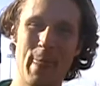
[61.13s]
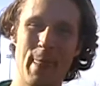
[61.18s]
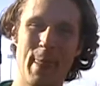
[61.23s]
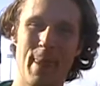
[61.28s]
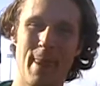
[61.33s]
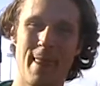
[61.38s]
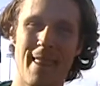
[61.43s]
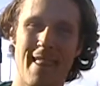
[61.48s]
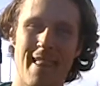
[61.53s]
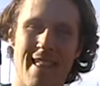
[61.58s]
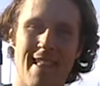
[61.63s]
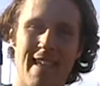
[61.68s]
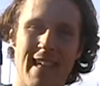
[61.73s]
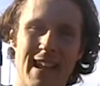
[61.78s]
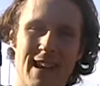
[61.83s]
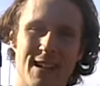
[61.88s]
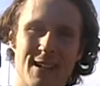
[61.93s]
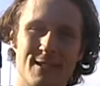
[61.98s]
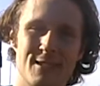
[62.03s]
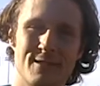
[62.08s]
You put in a
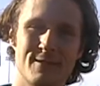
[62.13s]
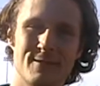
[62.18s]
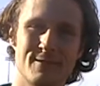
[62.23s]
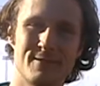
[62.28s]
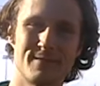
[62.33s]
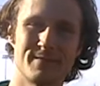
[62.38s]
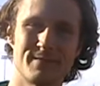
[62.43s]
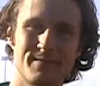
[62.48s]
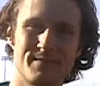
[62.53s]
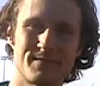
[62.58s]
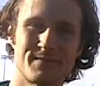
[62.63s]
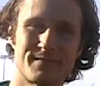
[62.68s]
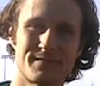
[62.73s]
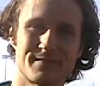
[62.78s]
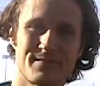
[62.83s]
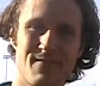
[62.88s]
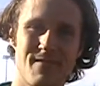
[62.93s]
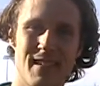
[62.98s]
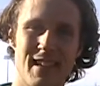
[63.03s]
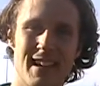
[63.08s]
team for the tournament. Are
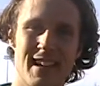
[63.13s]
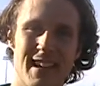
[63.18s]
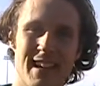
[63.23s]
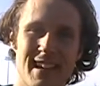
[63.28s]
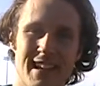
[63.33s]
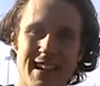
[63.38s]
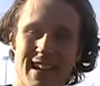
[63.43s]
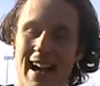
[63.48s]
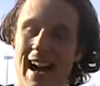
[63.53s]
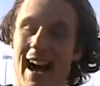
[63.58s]
you excited?